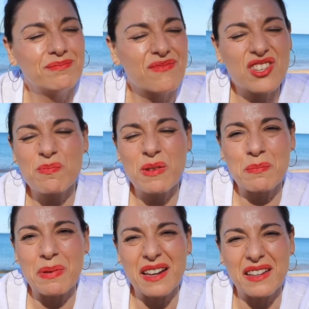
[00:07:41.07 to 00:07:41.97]
just being
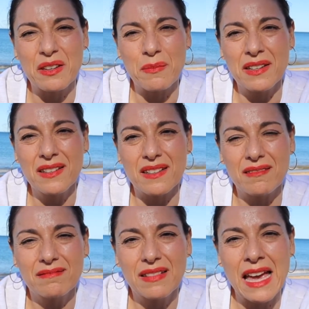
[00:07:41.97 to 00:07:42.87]
part of humanity
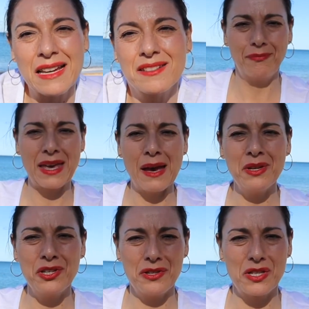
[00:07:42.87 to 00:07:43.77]
and
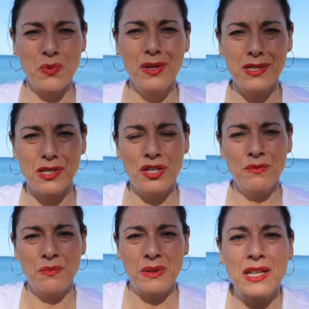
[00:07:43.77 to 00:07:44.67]
coming to this world as a
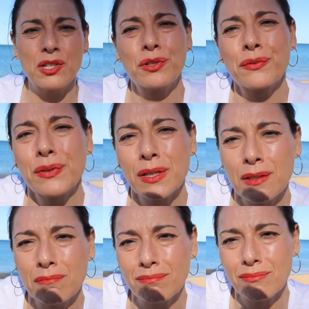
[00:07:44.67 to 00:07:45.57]
human being and not a
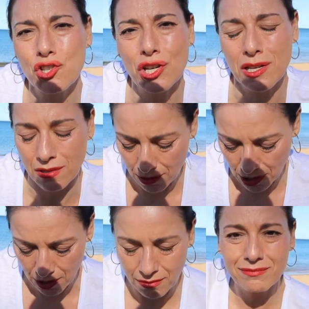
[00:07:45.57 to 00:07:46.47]
fucking chicken,
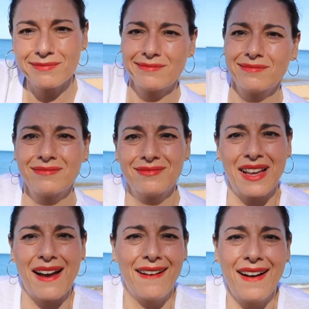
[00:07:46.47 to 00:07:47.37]
you know?
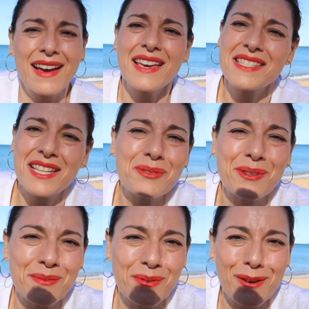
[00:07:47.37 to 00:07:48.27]
I guess that's
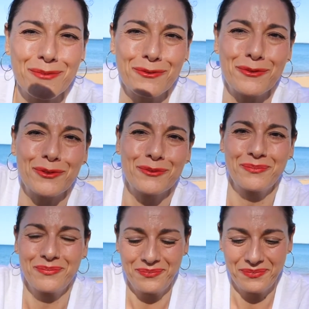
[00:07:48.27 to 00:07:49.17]
what I'm grateful for.
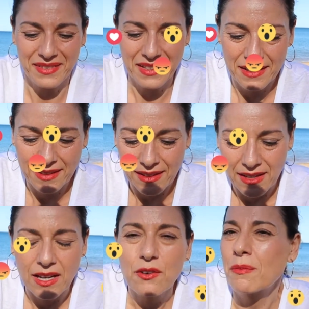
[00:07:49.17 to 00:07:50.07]

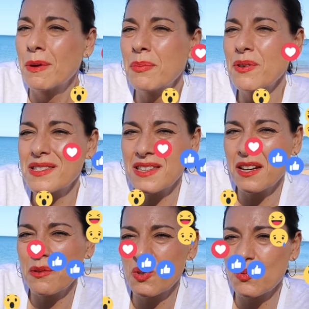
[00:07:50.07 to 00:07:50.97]
Remember I said
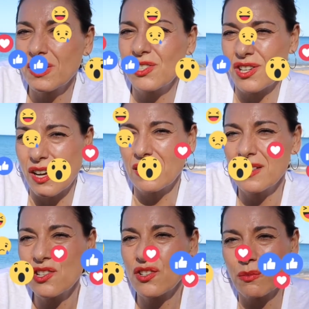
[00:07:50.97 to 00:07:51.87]
I was really
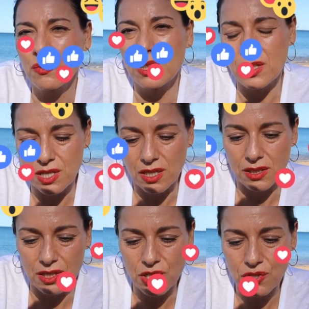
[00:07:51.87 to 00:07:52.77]
childish? I'm really
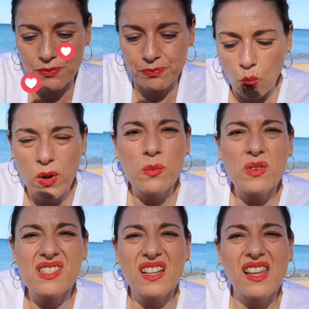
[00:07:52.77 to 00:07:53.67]
childish. When
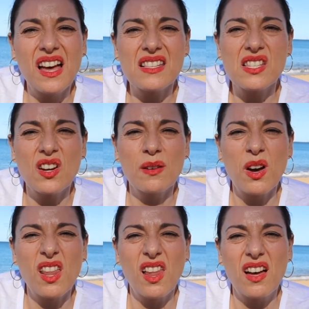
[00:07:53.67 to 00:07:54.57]
was the last time
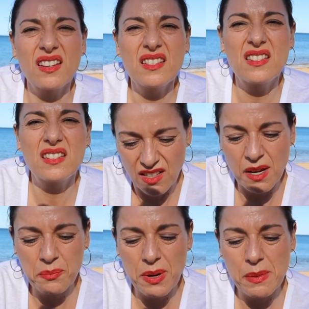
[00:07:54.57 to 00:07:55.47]
I lied?
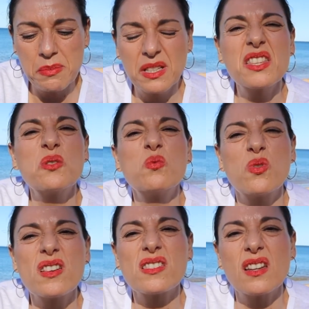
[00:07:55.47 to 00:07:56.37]
I'm probably the
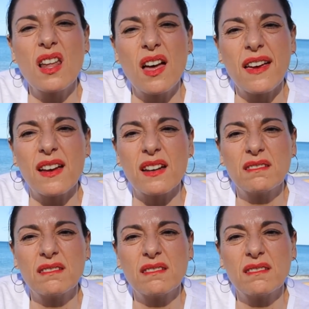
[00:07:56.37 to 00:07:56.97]
worst liar.